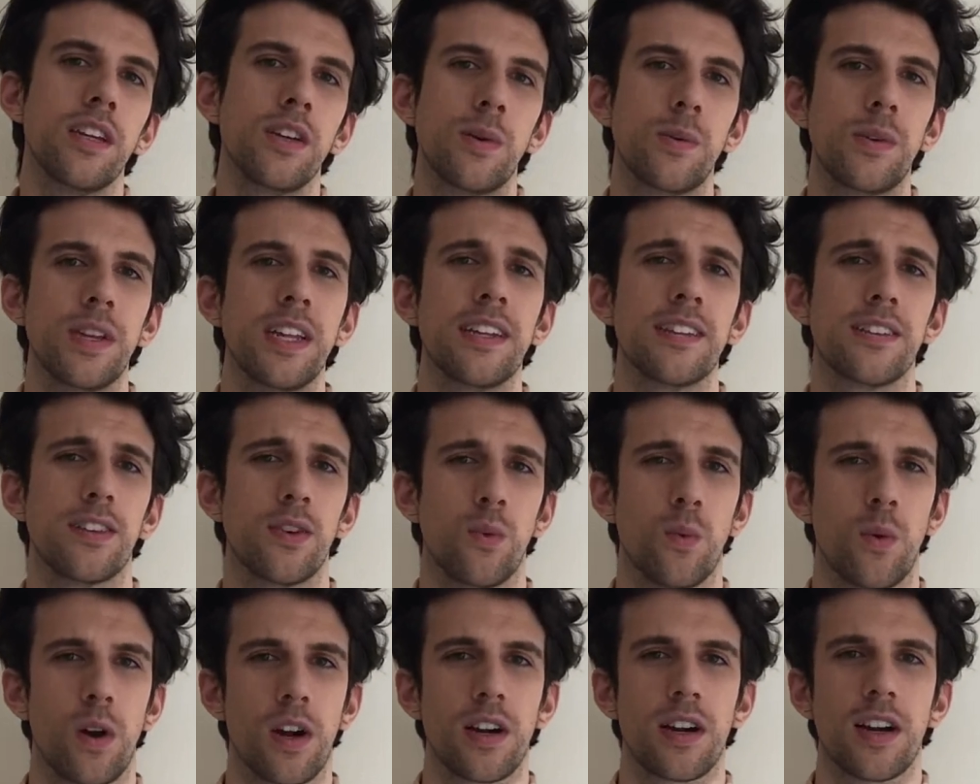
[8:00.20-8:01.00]
you need to
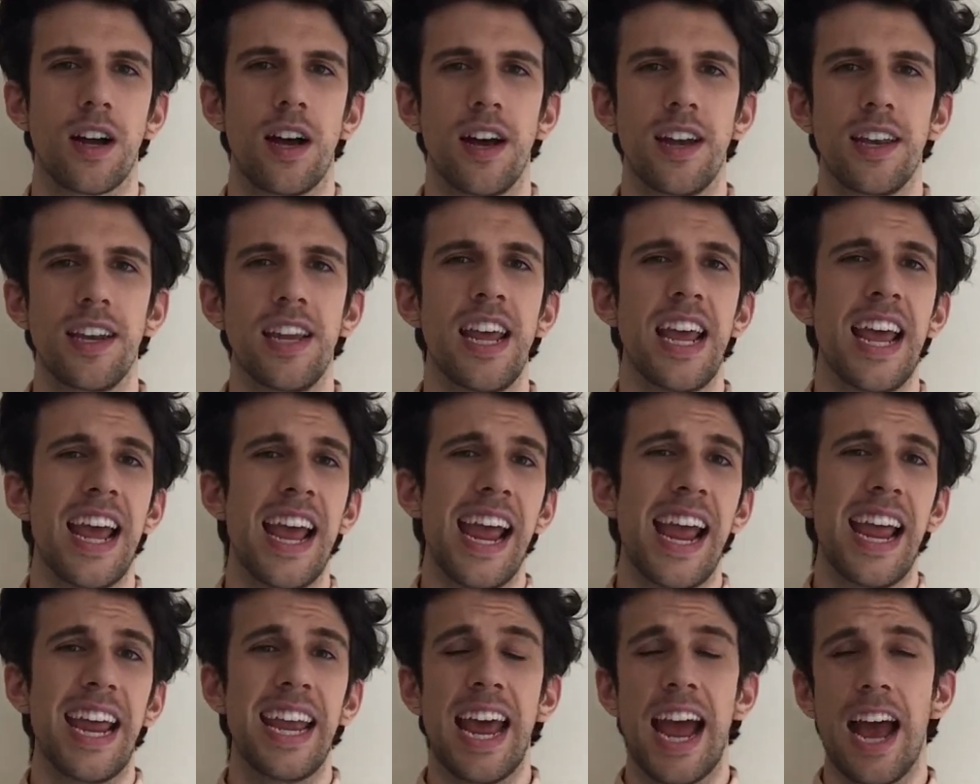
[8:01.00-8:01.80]
work on
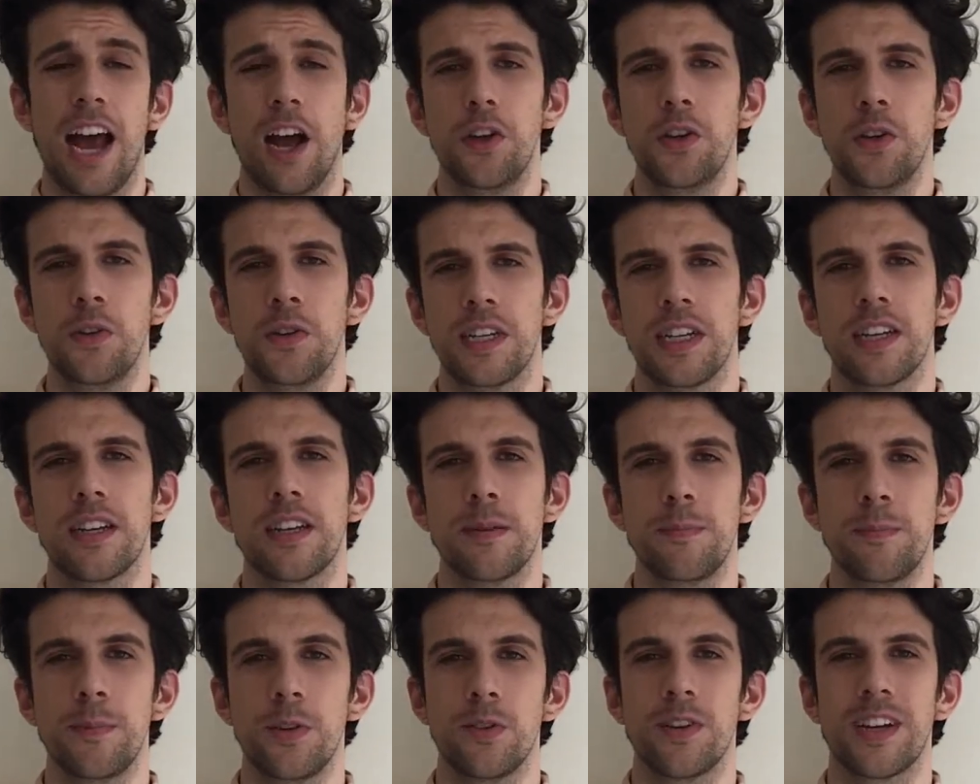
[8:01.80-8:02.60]
and how you can
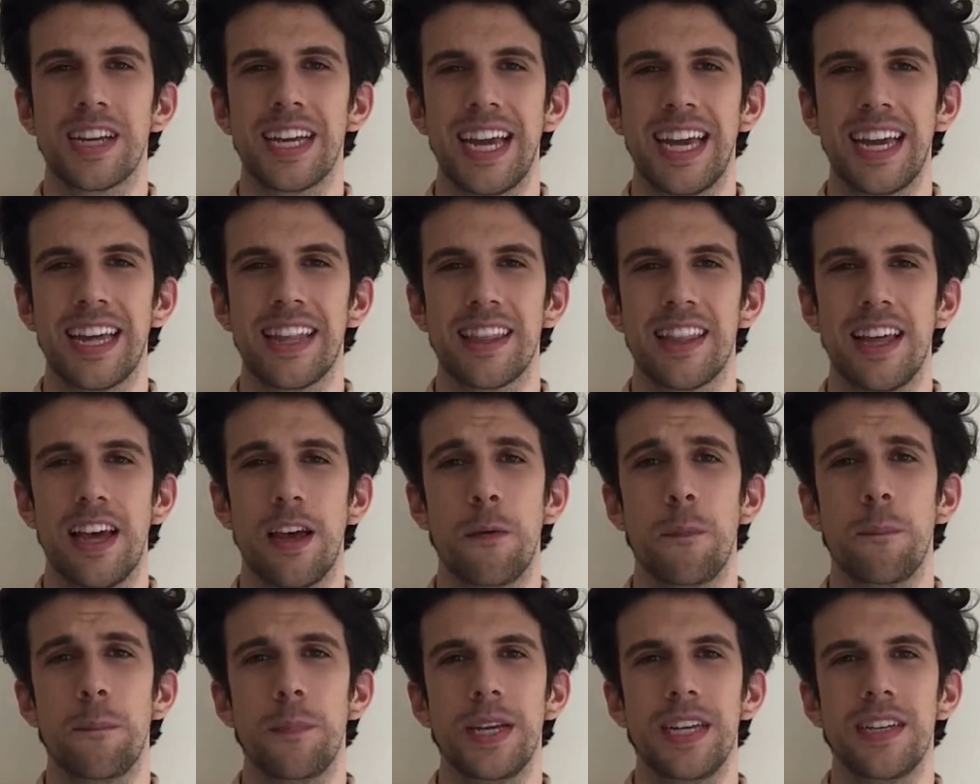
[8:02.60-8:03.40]
communicate
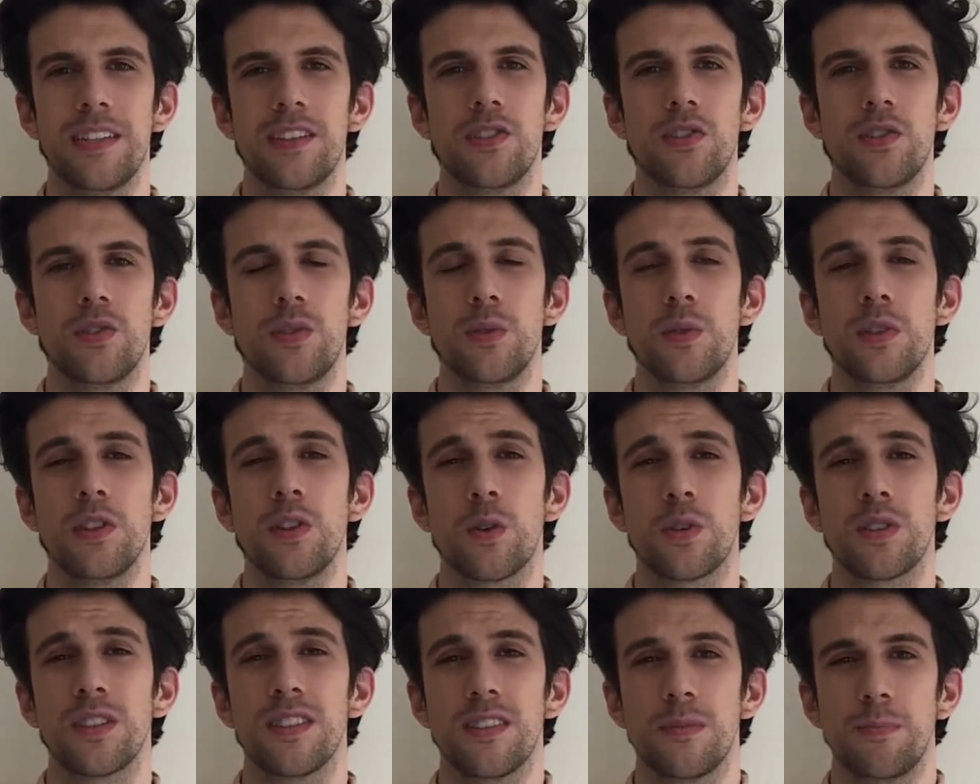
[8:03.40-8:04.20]
them into
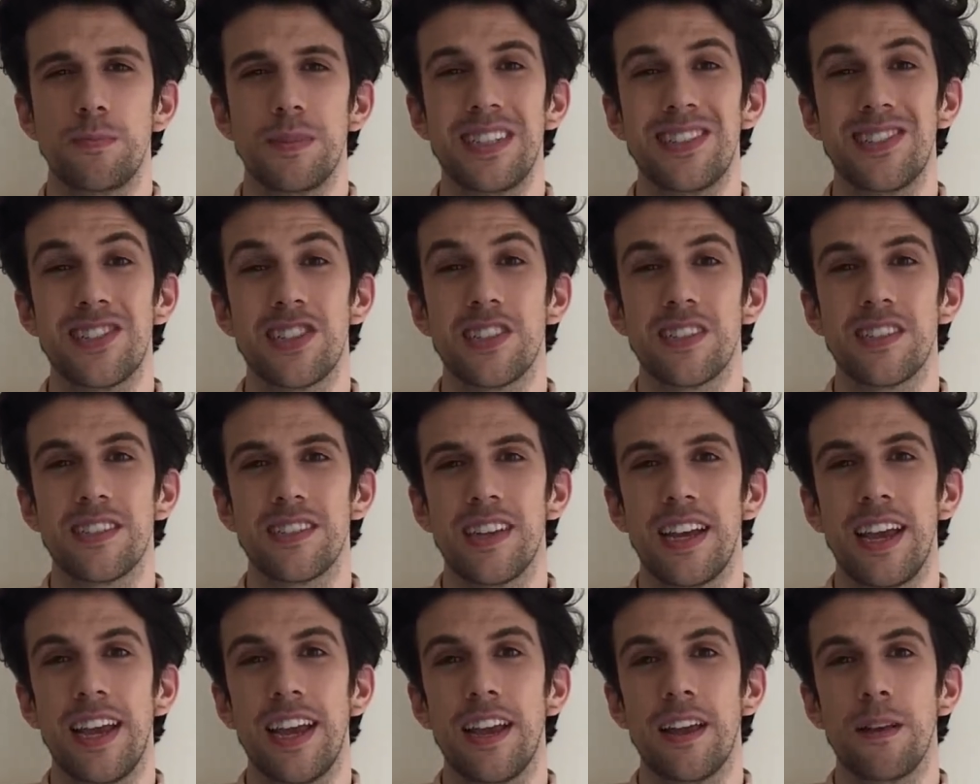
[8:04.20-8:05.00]
your speeches
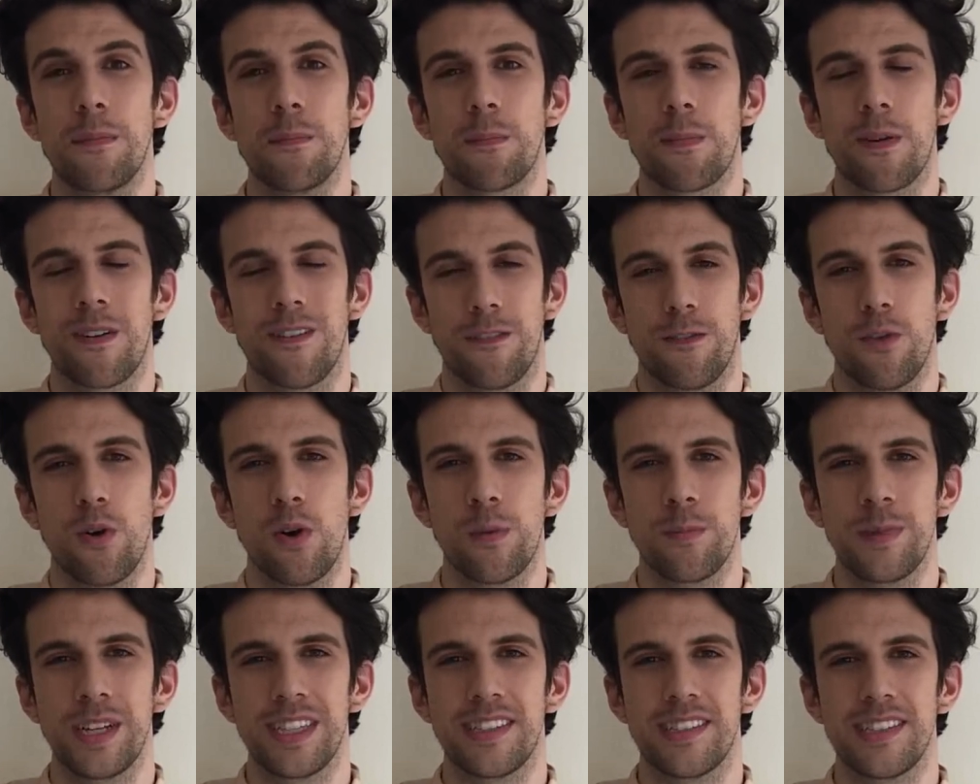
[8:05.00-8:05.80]
and
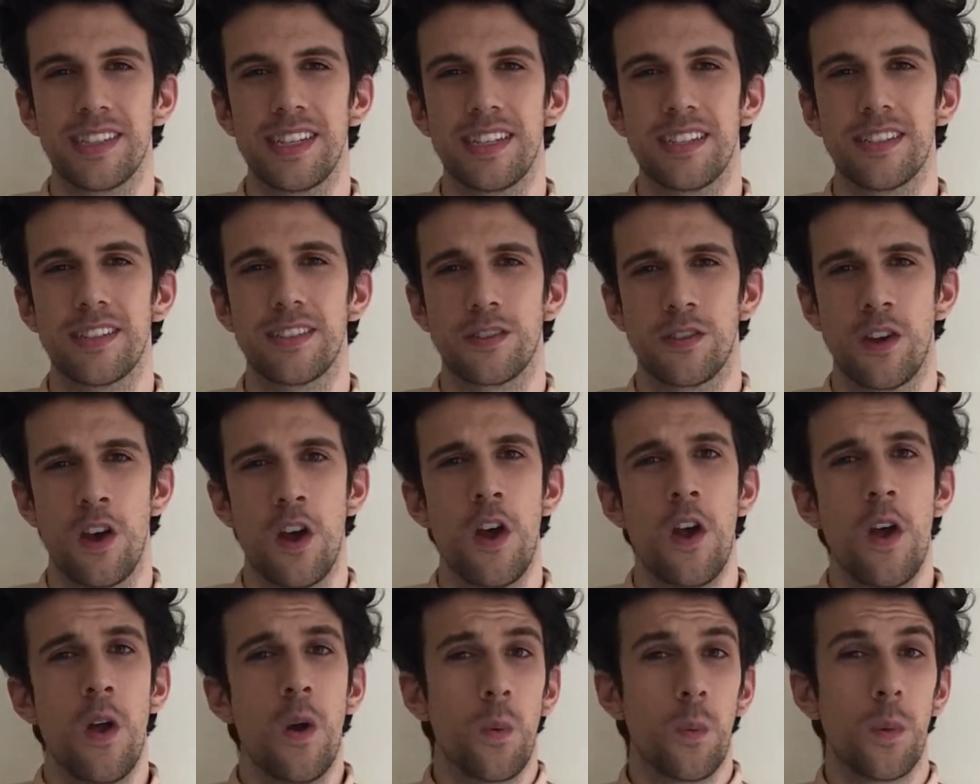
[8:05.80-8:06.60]
performances.
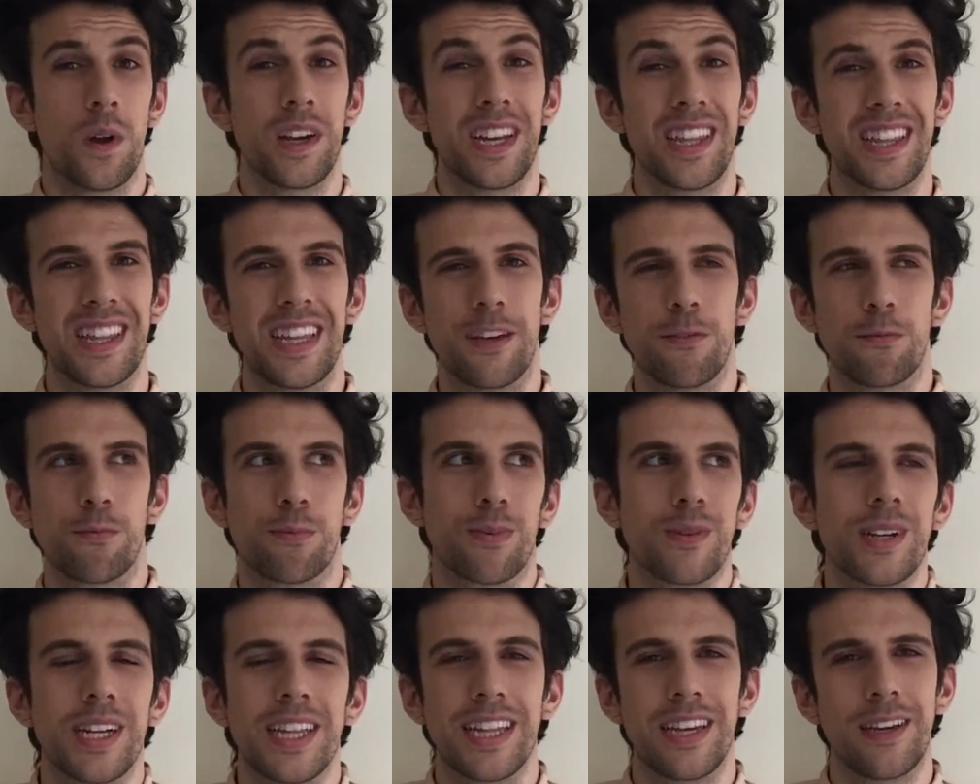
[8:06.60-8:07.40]
One of the
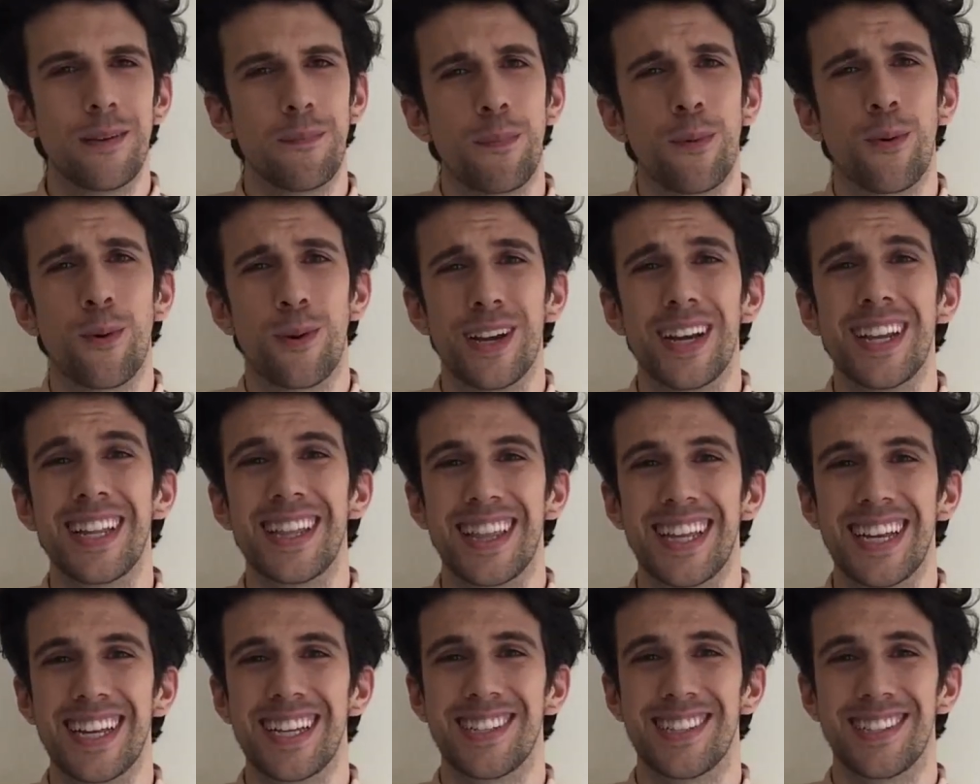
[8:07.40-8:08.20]
really important
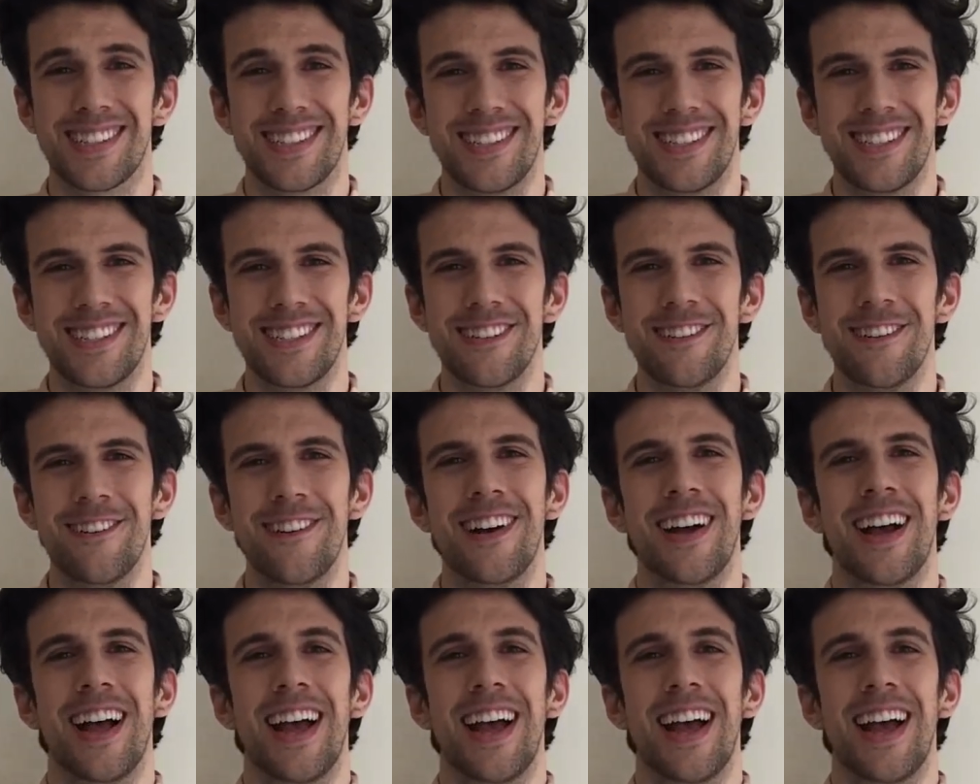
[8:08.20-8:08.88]
things to do